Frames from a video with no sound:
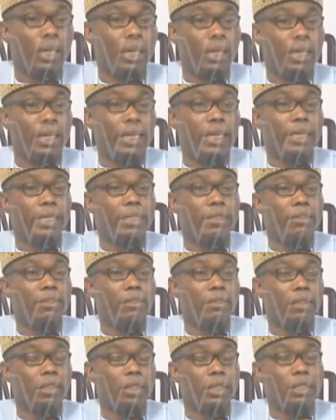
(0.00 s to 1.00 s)

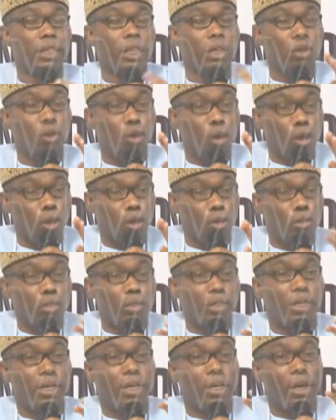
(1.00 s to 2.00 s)
is the
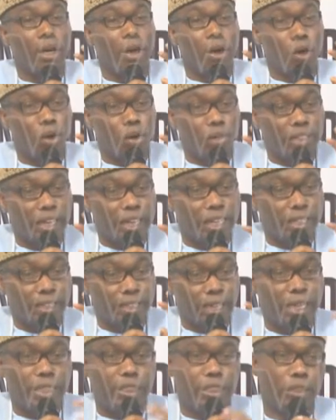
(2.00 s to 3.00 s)
long
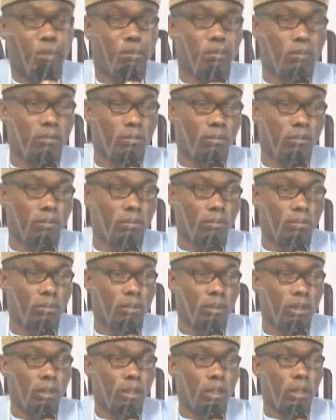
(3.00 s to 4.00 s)
understanding
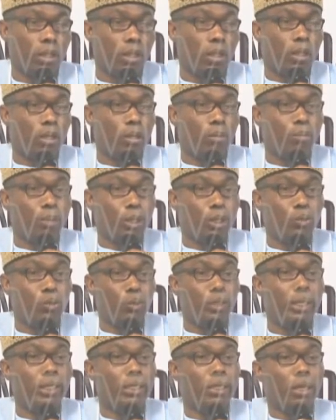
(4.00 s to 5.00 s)

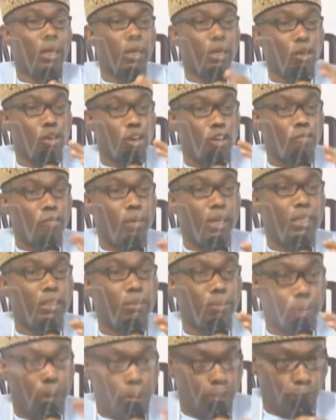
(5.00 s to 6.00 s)
between
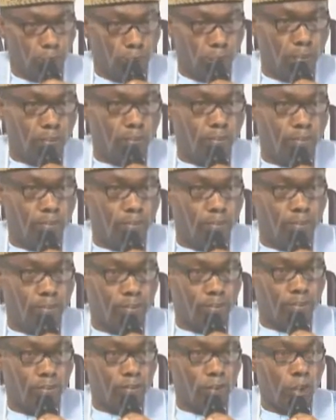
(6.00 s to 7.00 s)
government people
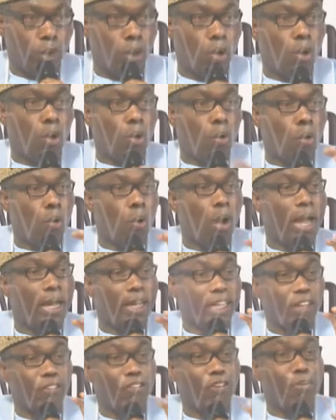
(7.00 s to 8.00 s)
who
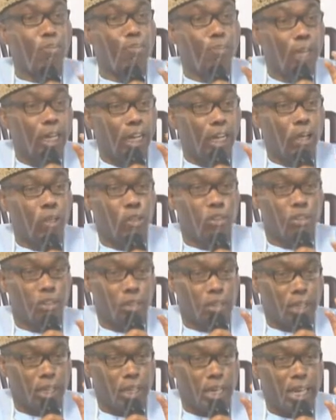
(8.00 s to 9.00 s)
are giving billions
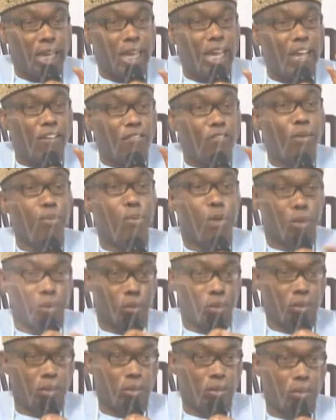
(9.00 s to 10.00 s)
every
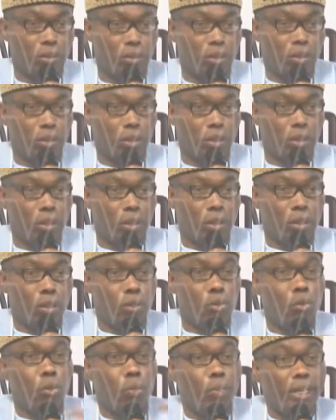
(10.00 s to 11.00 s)
month
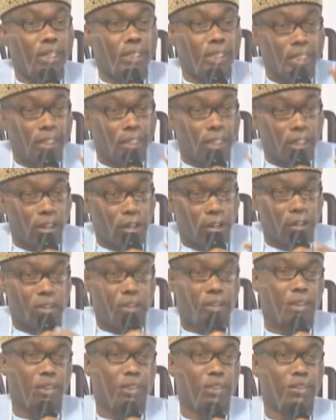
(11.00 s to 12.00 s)
to maintain
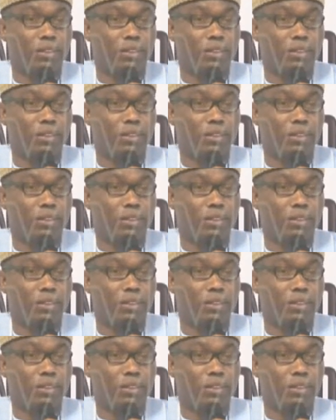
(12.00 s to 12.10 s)
security